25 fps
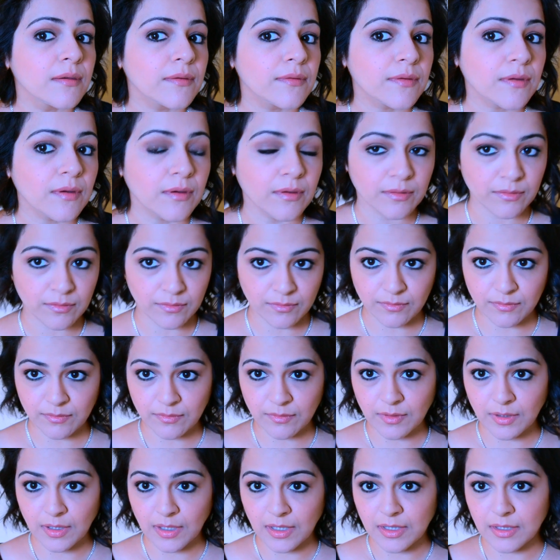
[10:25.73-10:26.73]

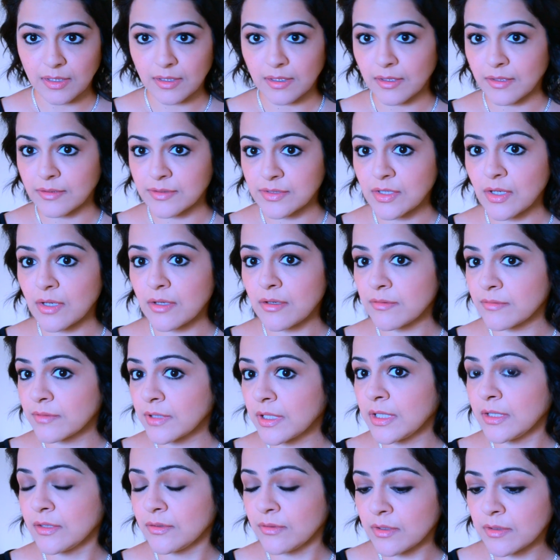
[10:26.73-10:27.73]
So it's got a
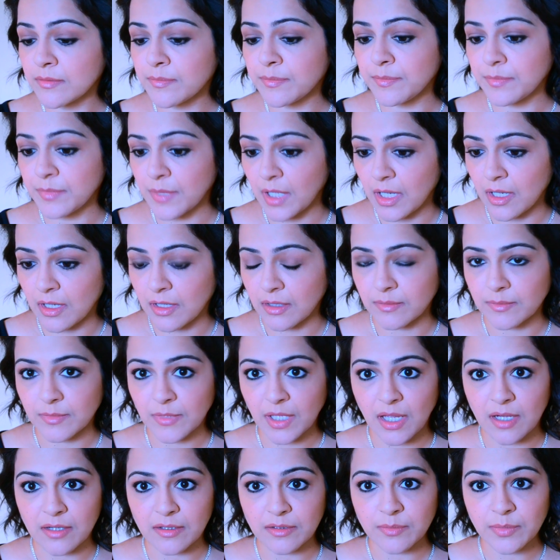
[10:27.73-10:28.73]
really good
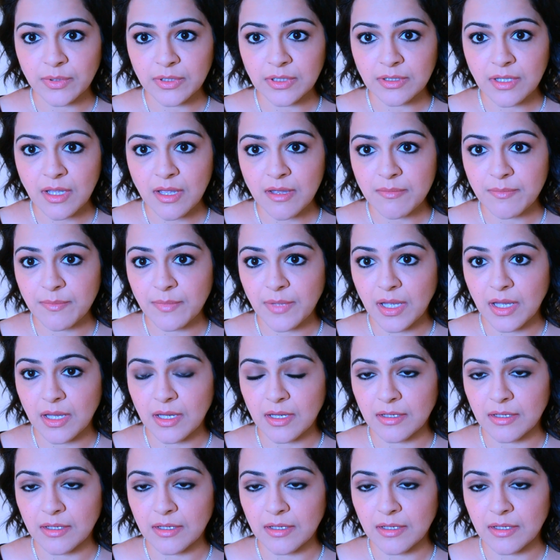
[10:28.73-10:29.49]
color build-up.